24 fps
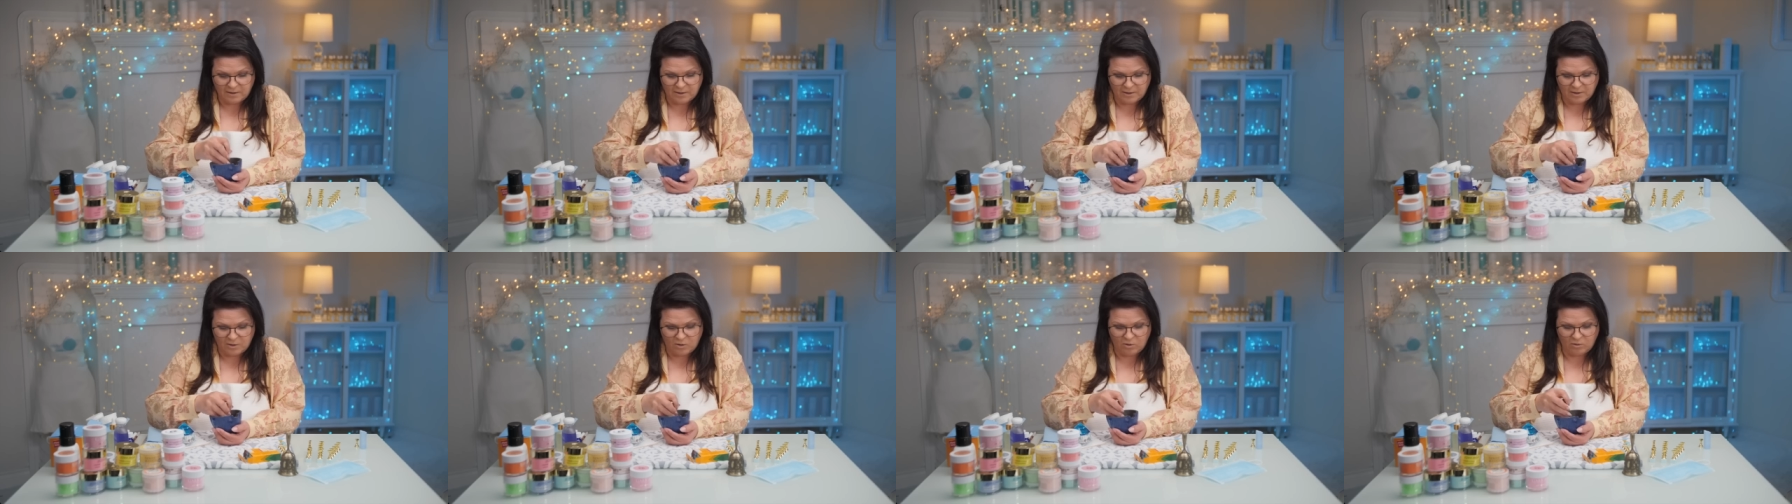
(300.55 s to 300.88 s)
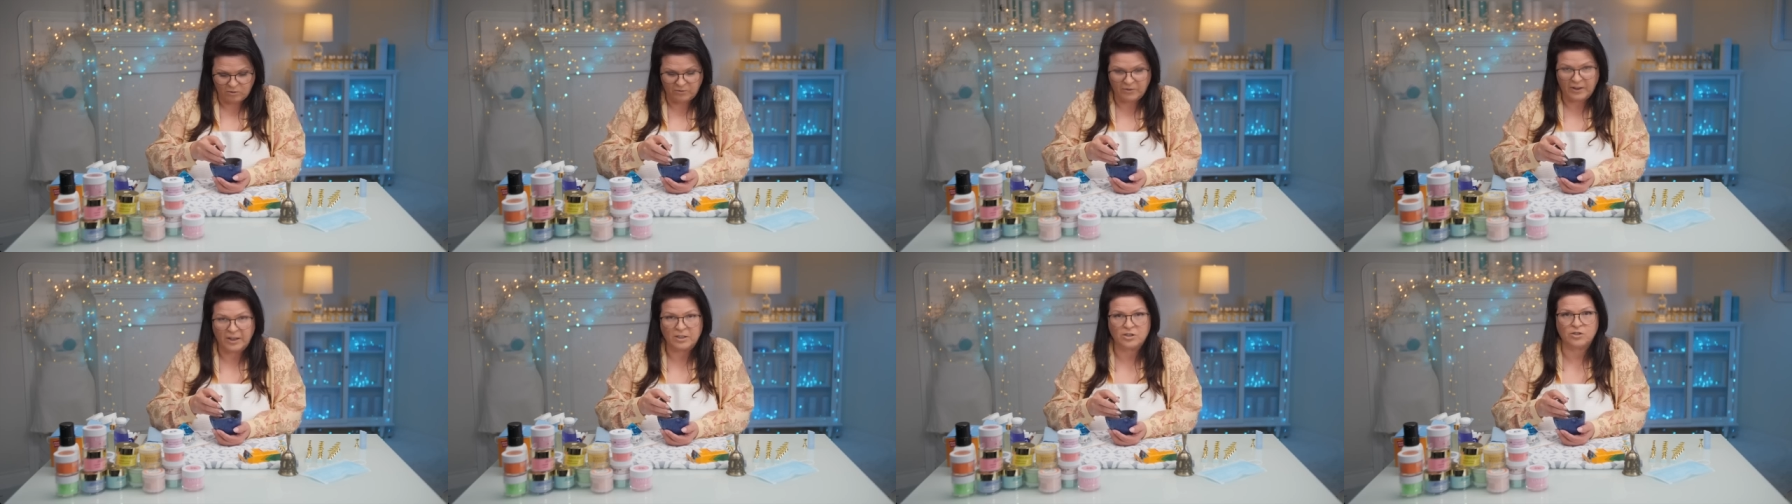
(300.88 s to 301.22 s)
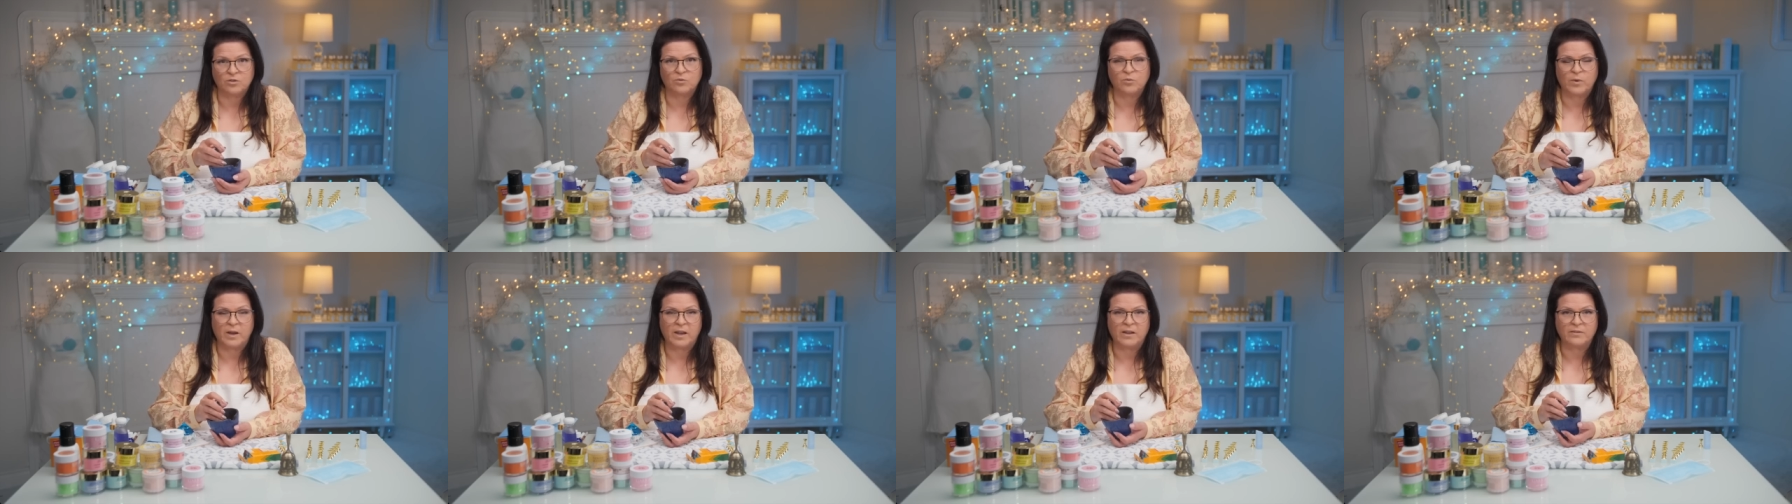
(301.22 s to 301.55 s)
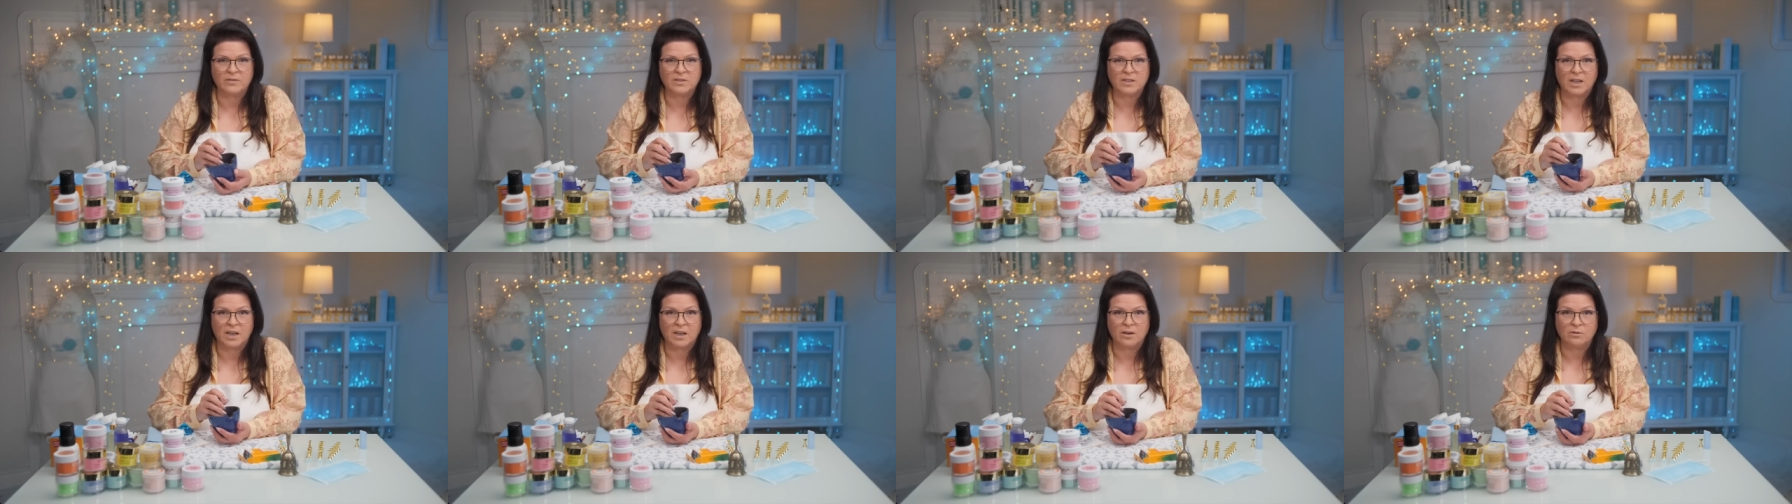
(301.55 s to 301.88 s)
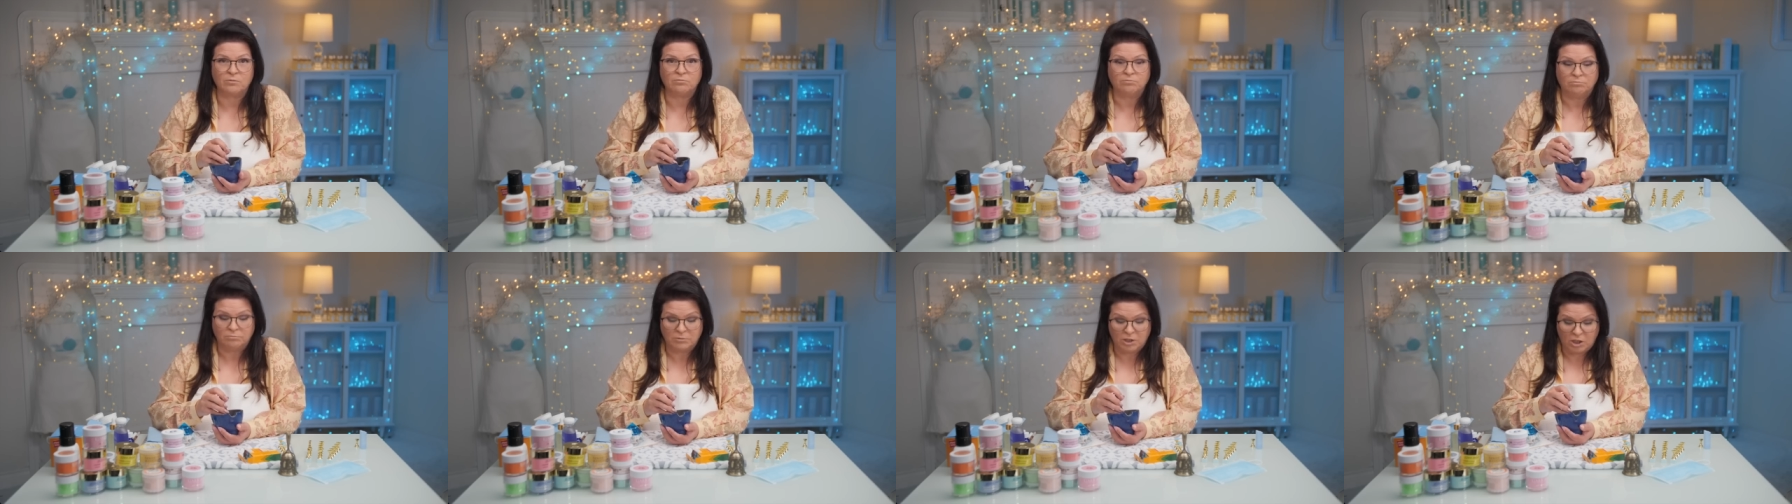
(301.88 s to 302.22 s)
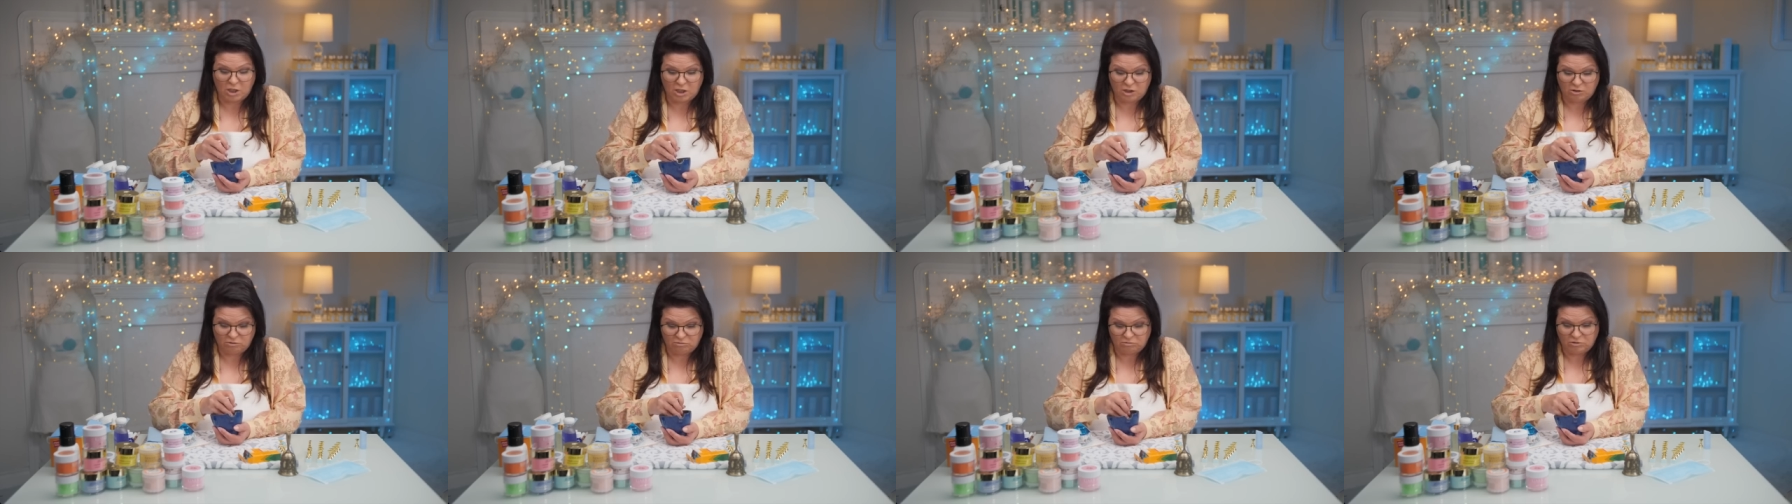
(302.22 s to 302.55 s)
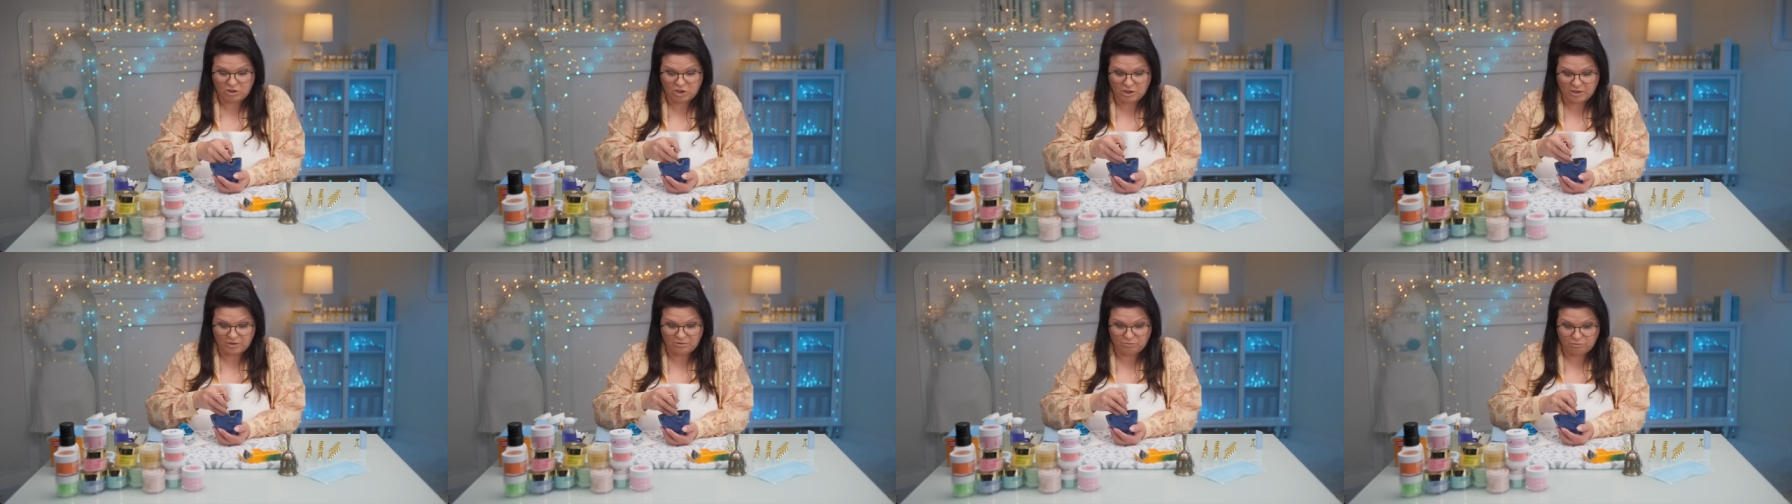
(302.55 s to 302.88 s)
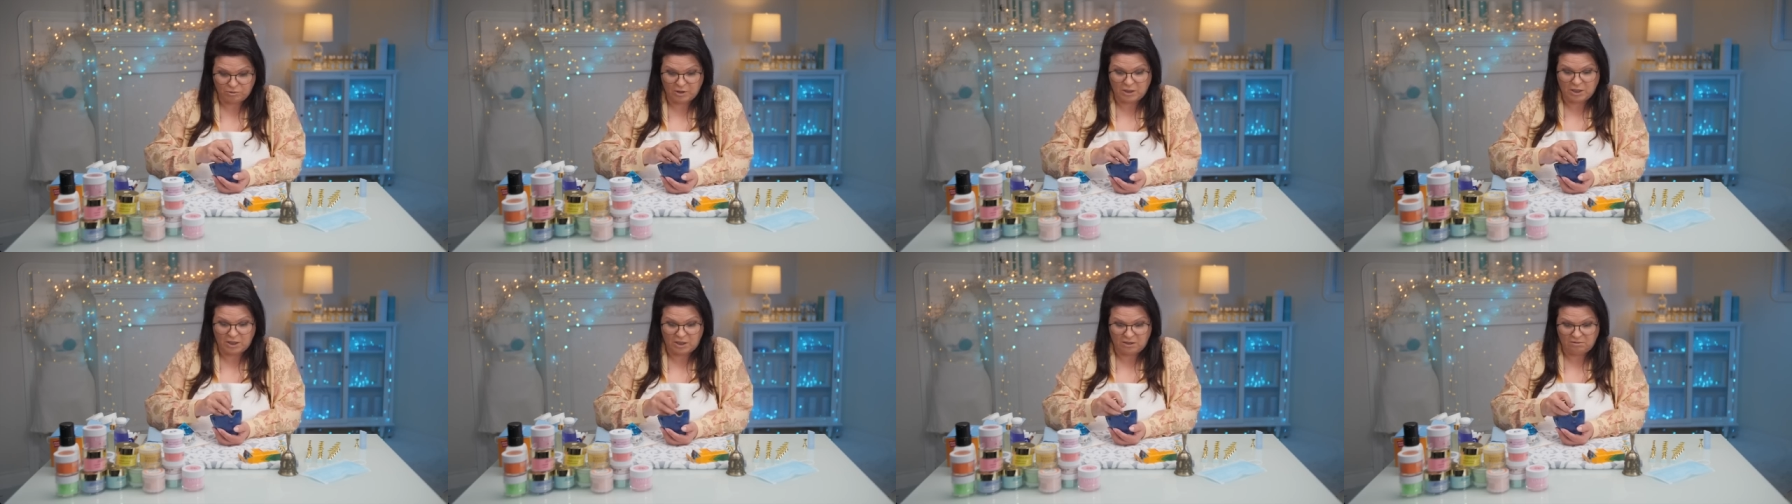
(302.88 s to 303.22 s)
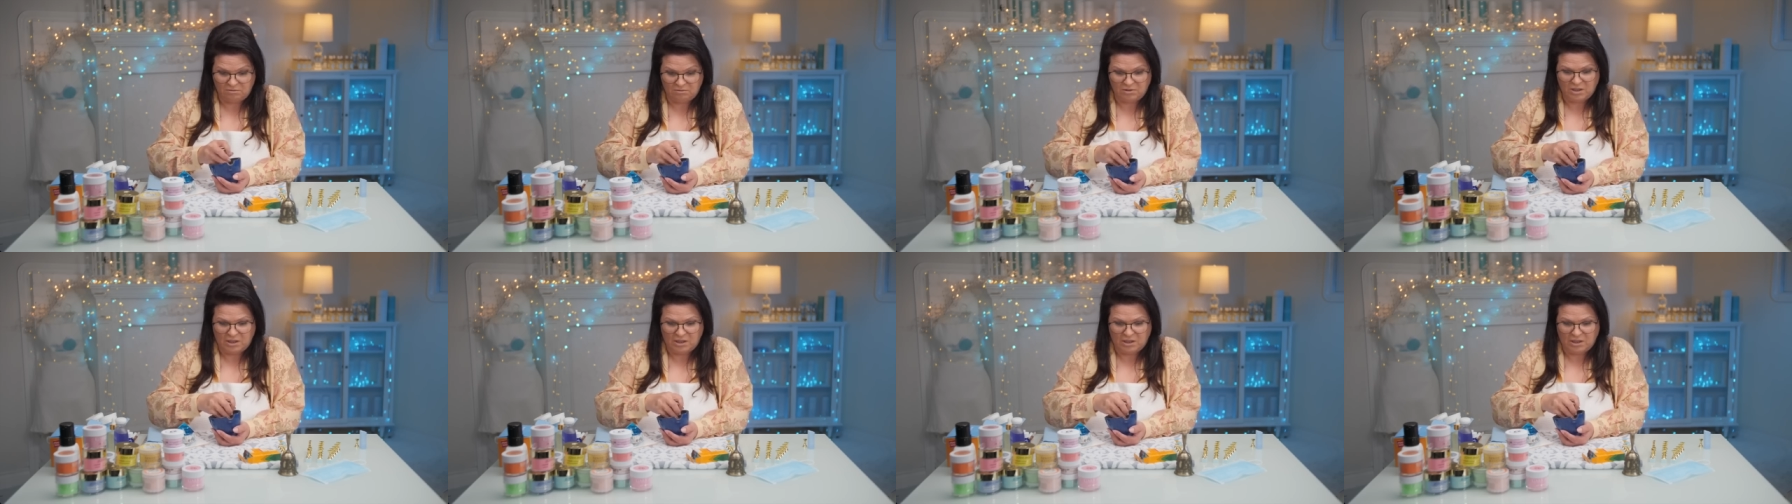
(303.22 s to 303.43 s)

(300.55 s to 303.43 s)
an old fashioned way of saying, you know, just really